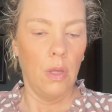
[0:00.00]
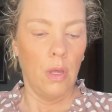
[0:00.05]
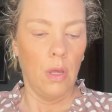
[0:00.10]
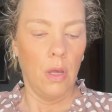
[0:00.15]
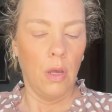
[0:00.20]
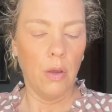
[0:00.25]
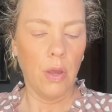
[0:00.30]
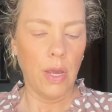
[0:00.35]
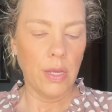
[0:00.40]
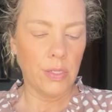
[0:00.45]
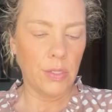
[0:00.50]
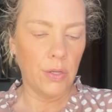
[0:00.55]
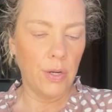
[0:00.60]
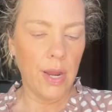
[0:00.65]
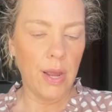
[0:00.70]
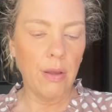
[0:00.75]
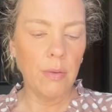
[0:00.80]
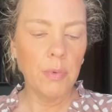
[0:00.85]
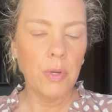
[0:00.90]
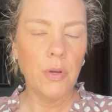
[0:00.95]
Okay, so
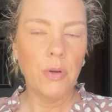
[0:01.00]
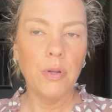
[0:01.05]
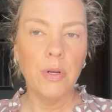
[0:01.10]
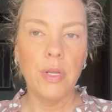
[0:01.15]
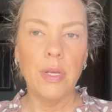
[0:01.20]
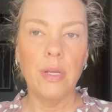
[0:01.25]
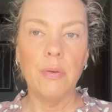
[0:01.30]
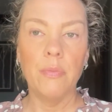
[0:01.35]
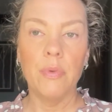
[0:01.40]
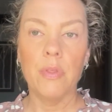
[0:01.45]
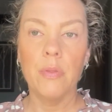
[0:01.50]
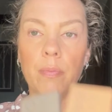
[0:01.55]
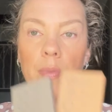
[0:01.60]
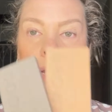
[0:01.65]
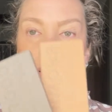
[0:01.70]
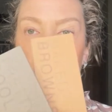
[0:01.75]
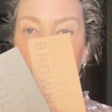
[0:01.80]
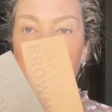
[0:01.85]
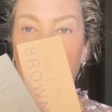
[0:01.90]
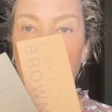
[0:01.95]
now I'm going in
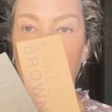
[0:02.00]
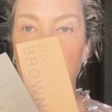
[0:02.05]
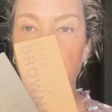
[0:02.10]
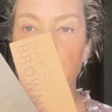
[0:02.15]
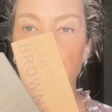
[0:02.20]
with